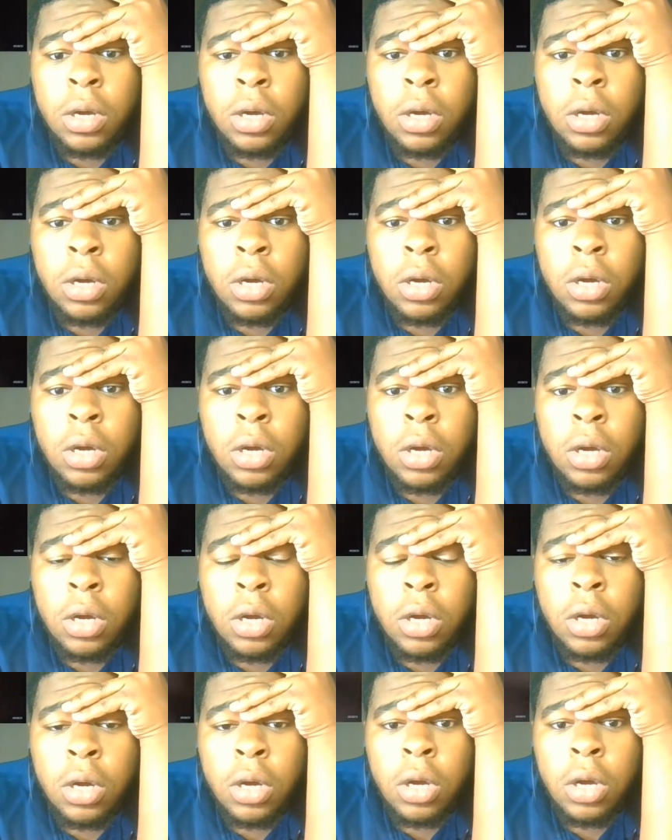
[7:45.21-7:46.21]

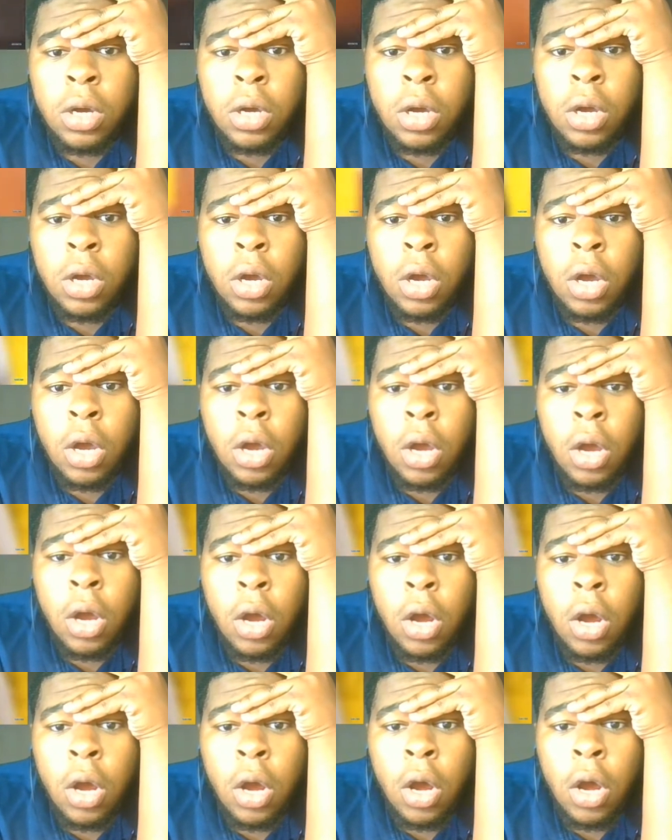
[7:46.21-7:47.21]

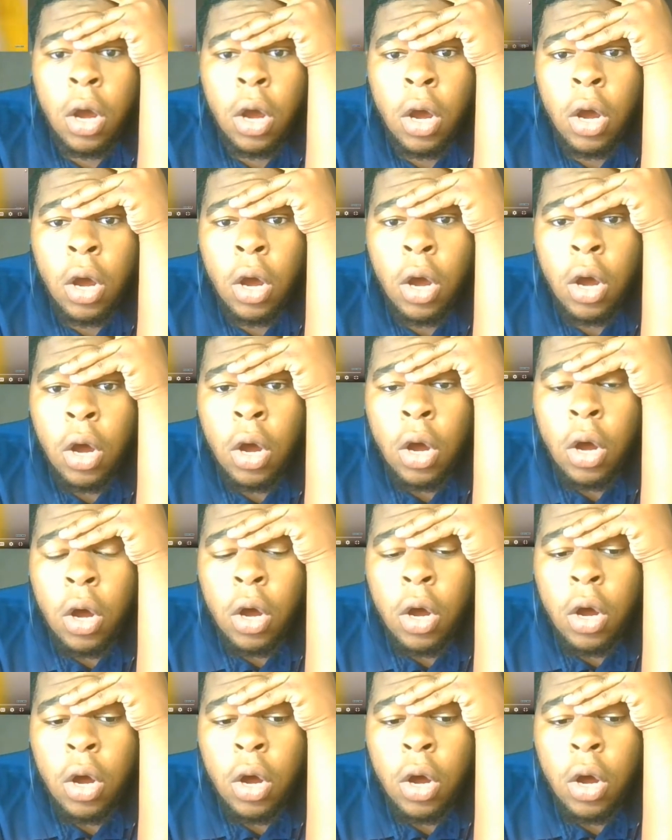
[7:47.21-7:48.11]
Nothing is said.